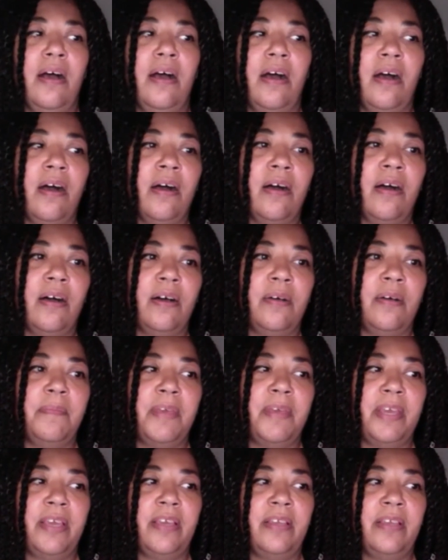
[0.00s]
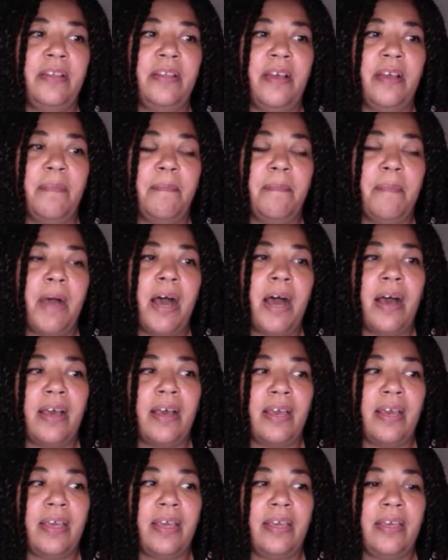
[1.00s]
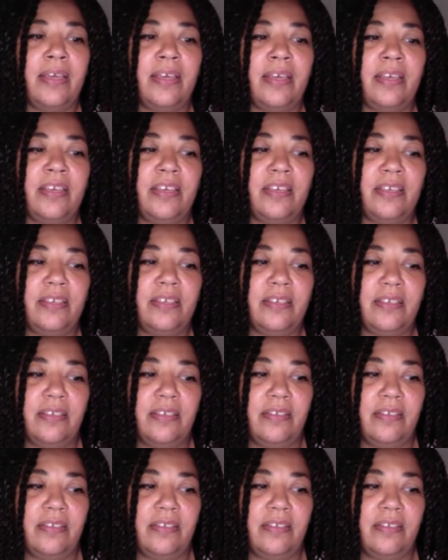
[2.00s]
And my